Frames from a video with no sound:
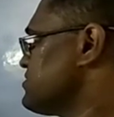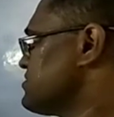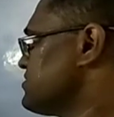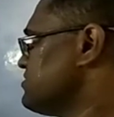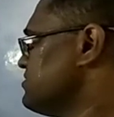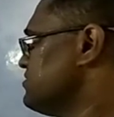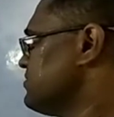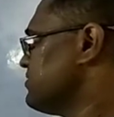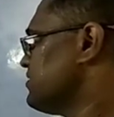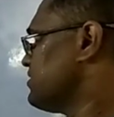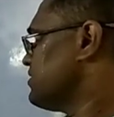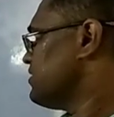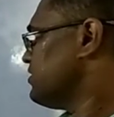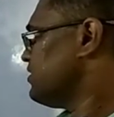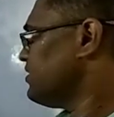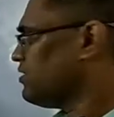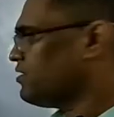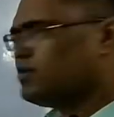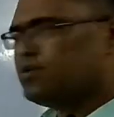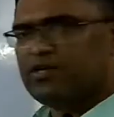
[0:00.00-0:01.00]
was
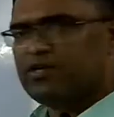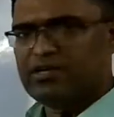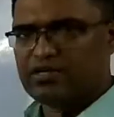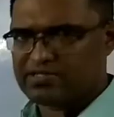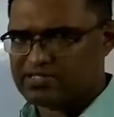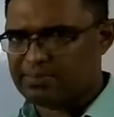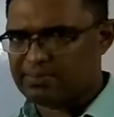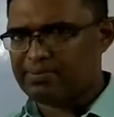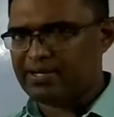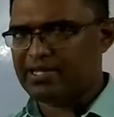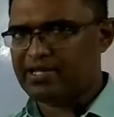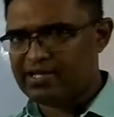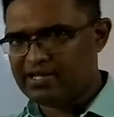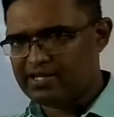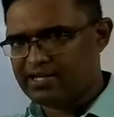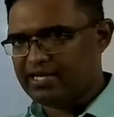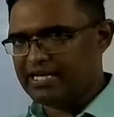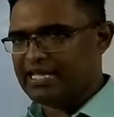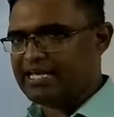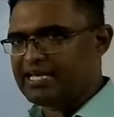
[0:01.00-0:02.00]

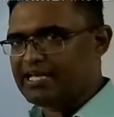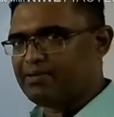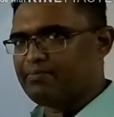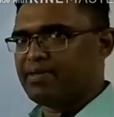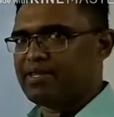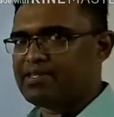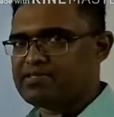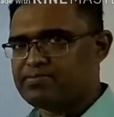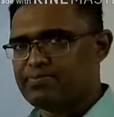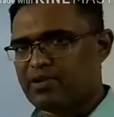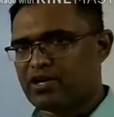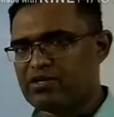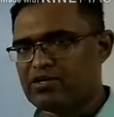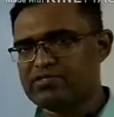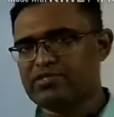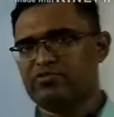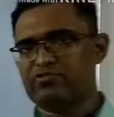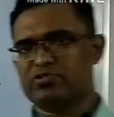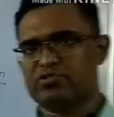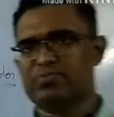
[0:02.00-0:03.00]
simply legal means
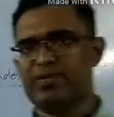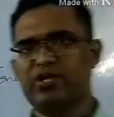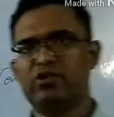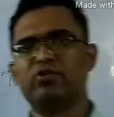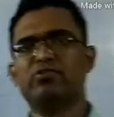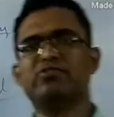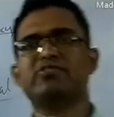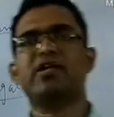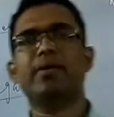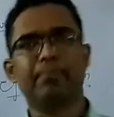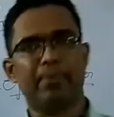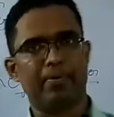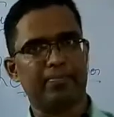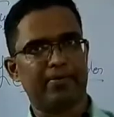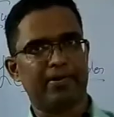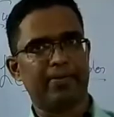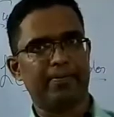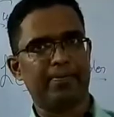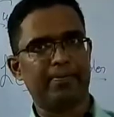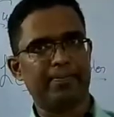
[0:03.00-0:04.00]
because it was made on a stamp
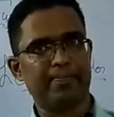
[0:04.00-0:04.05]
paper.